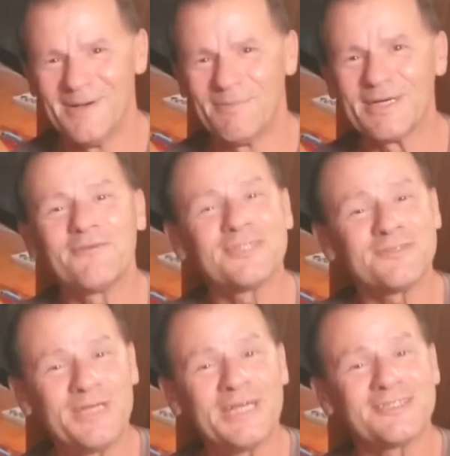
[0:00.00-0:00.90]
but I was,
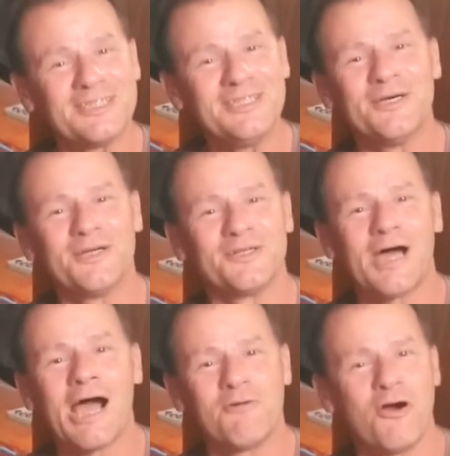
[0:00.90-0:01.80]
when I see uh,
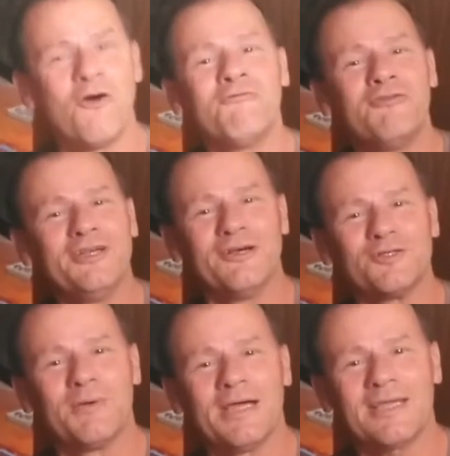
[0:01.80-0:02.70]
the, our own
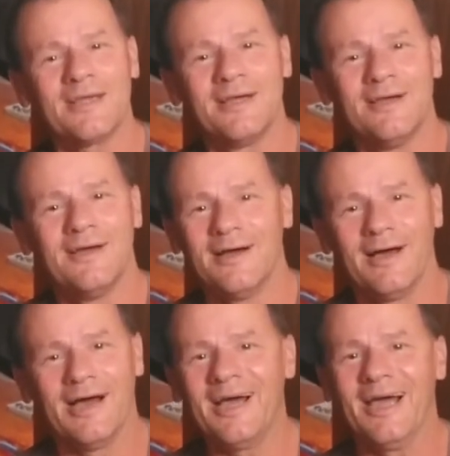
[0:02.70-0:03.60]
videos back,
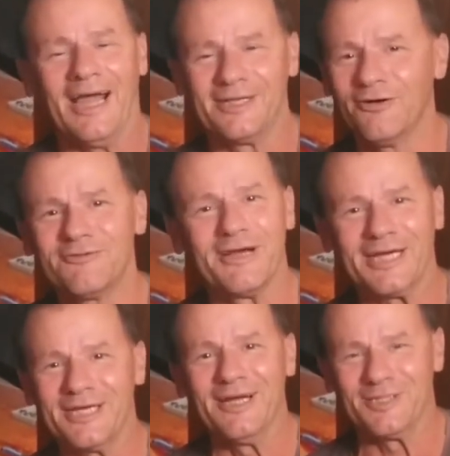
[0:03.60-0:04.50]
I don't
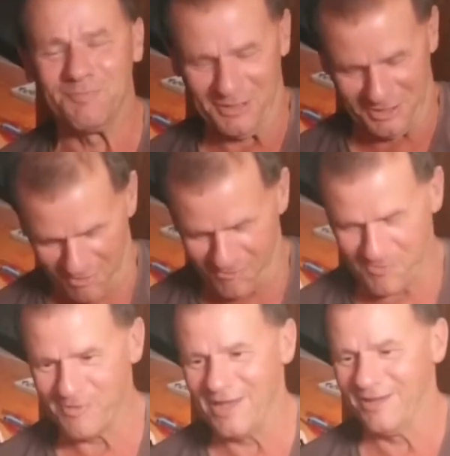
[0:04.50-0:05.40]
recognize myself
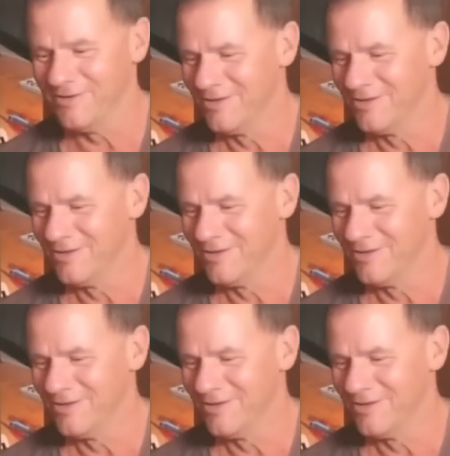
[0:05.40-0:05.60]
in my.